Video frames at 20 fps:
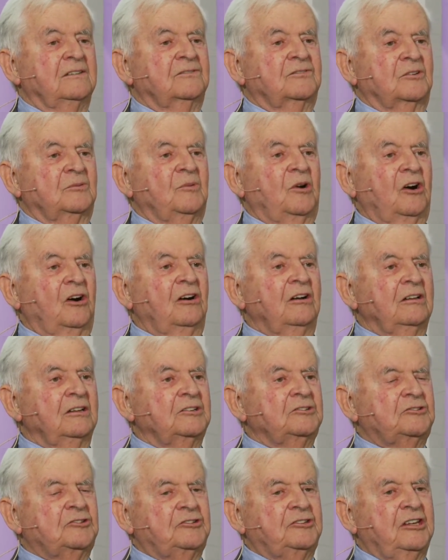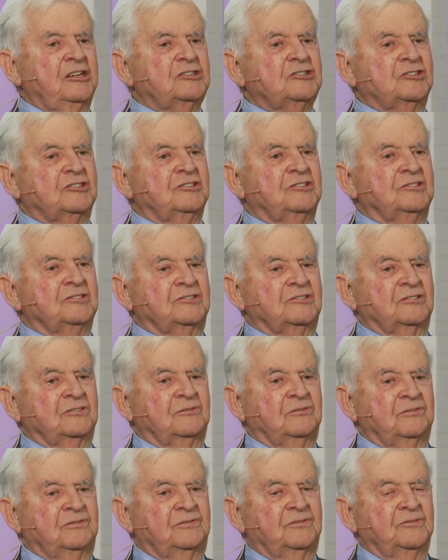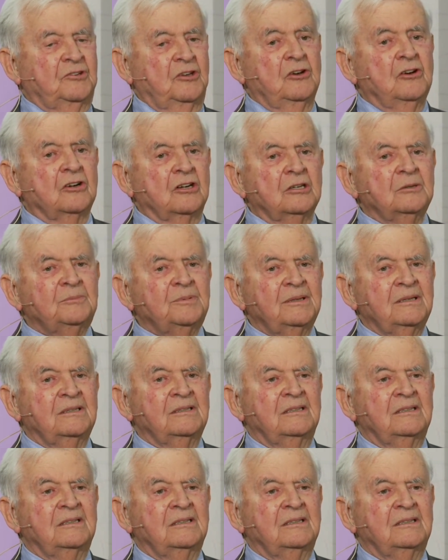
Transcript: from all the traditions of Europe,